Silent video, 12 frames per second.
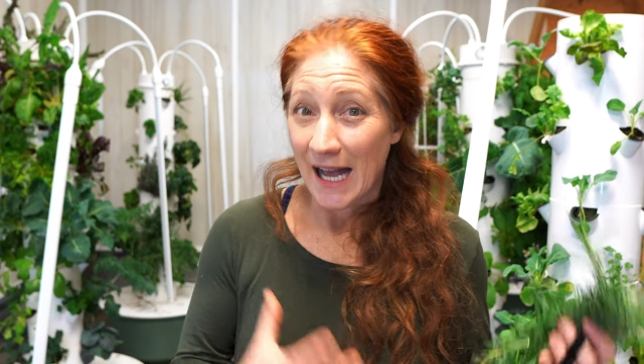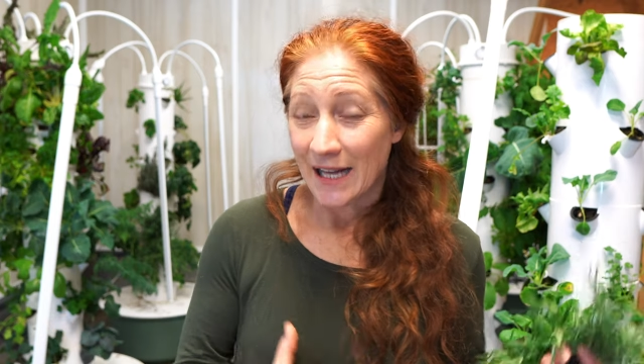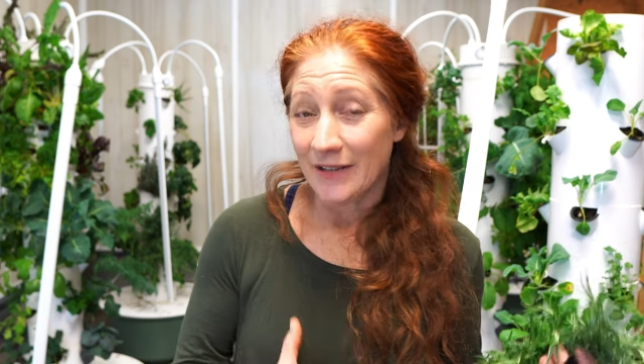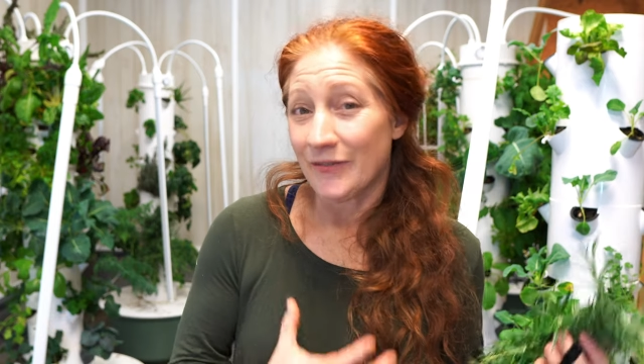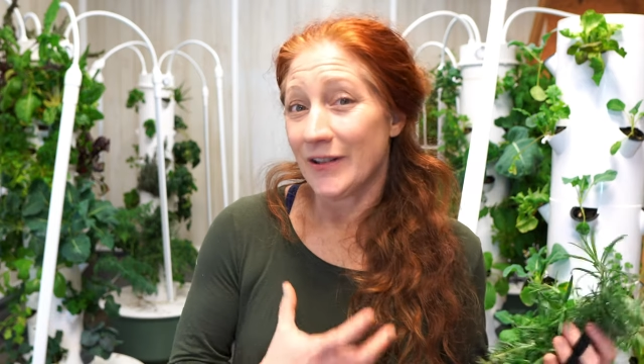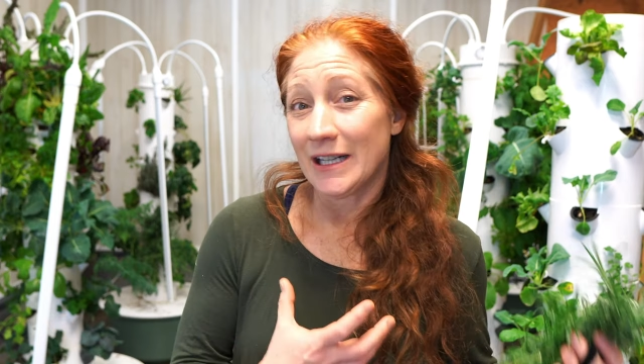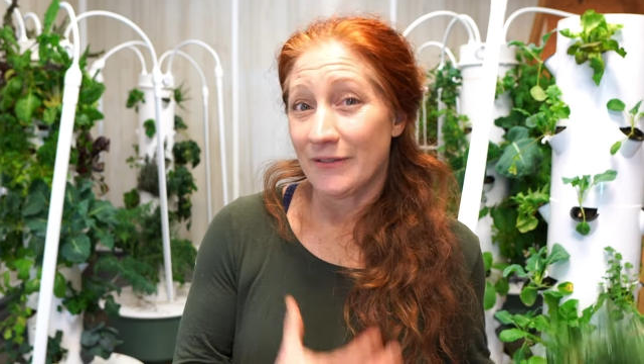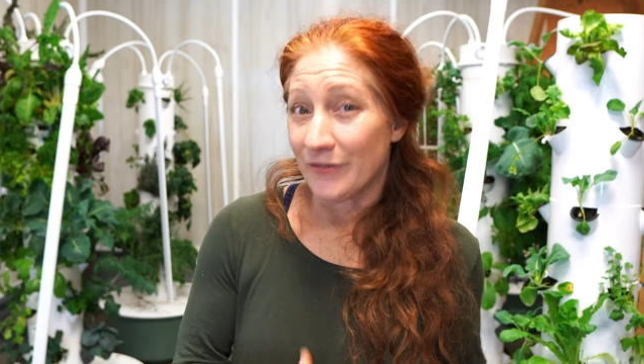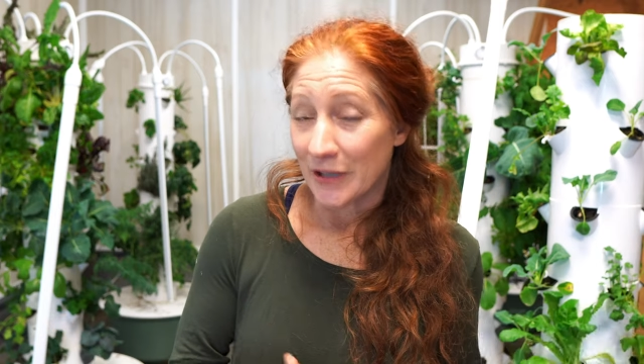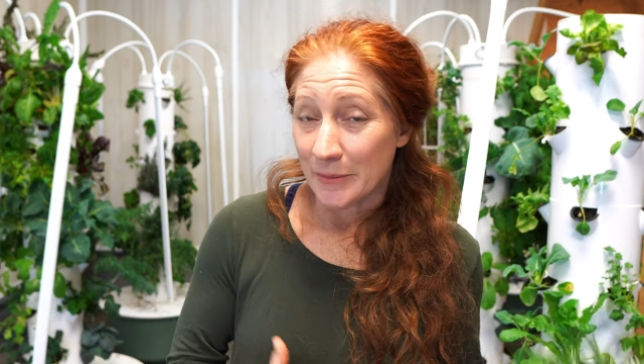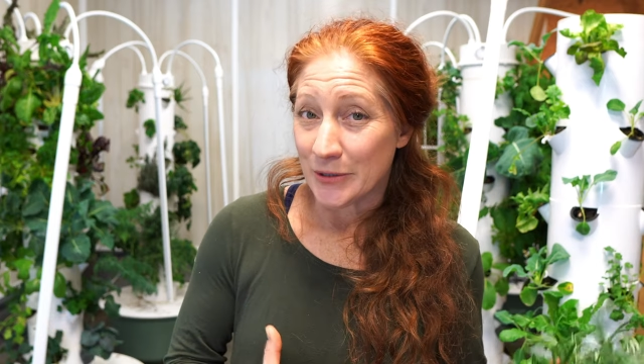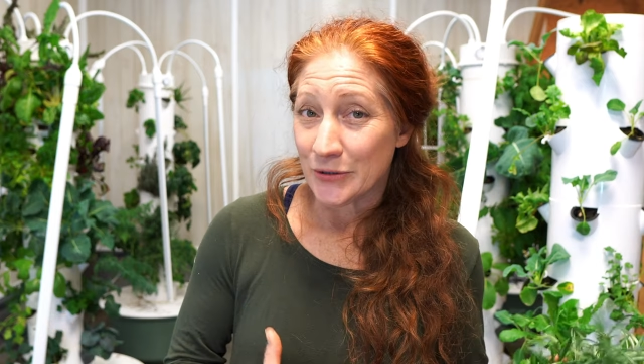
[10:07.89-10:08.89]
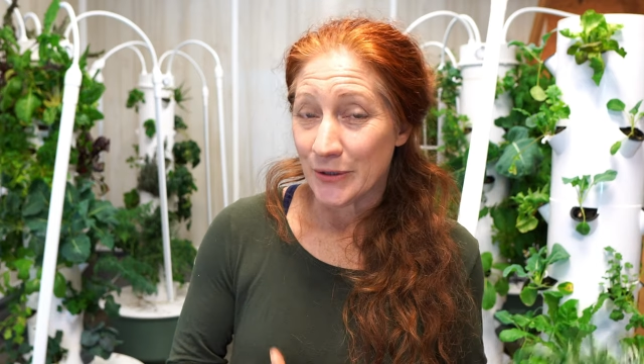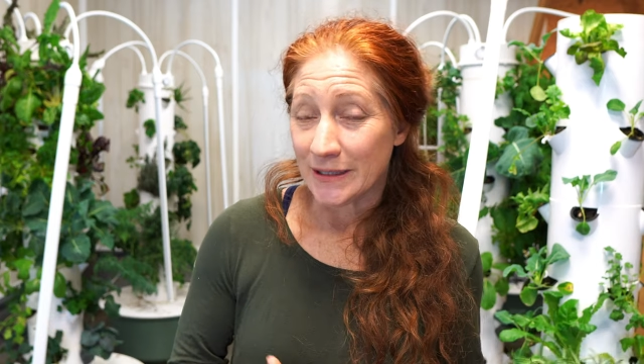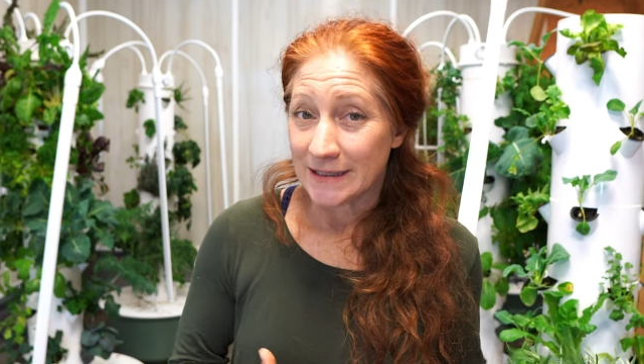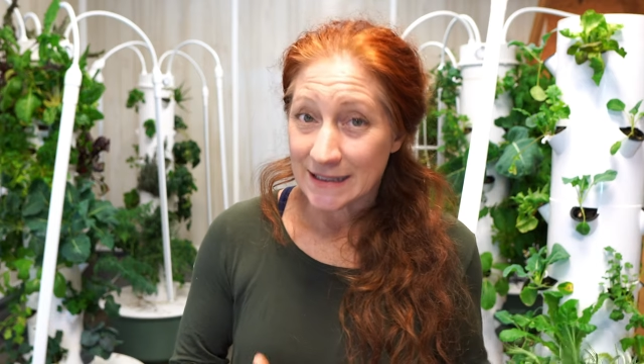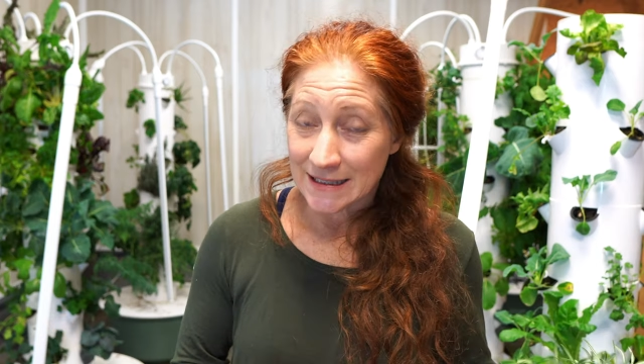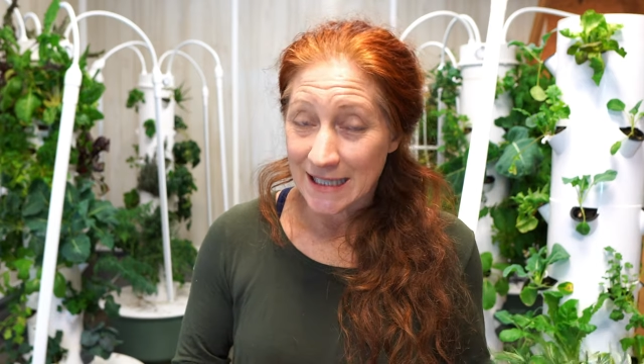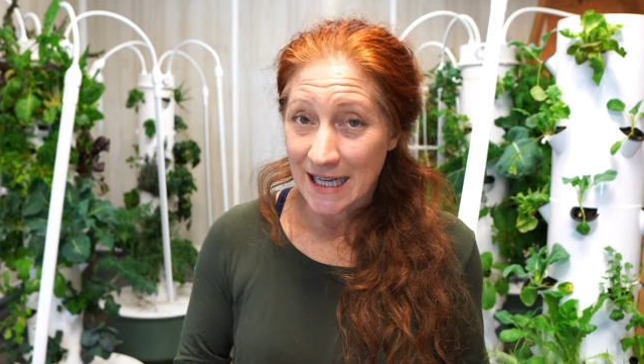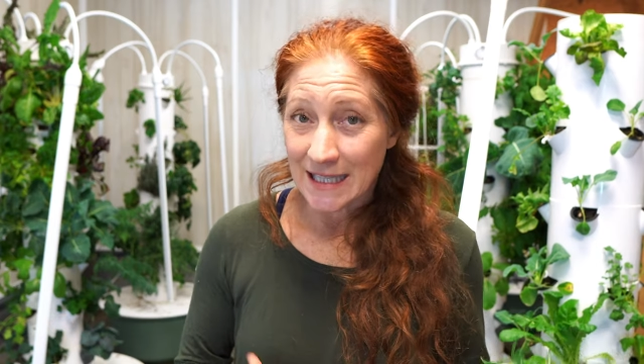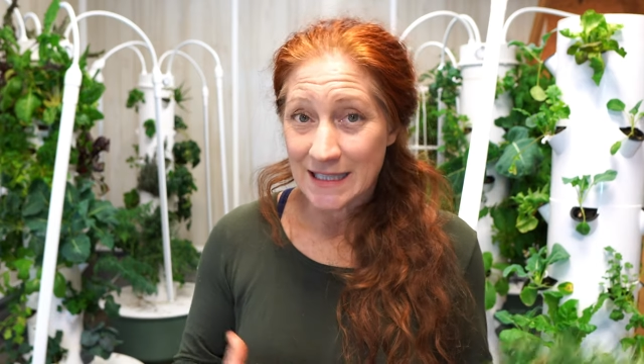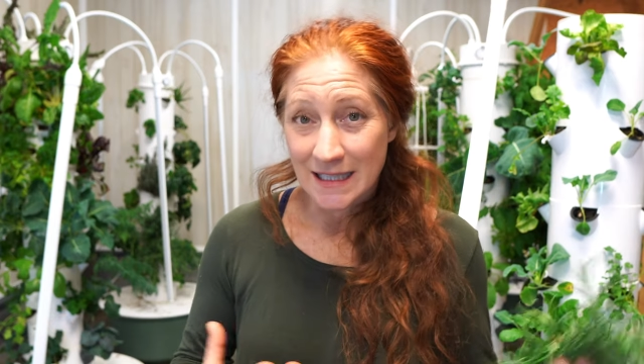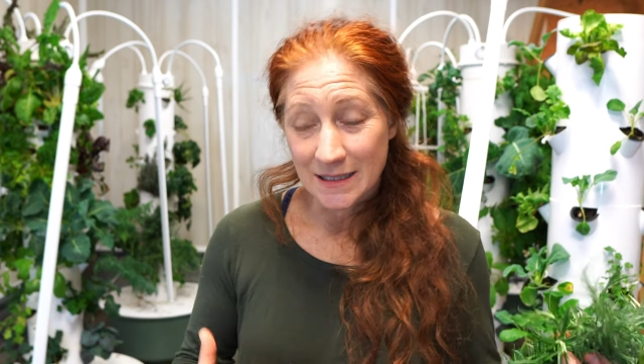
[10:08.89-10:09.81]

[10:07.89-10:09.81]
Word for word: out of an inflammatory state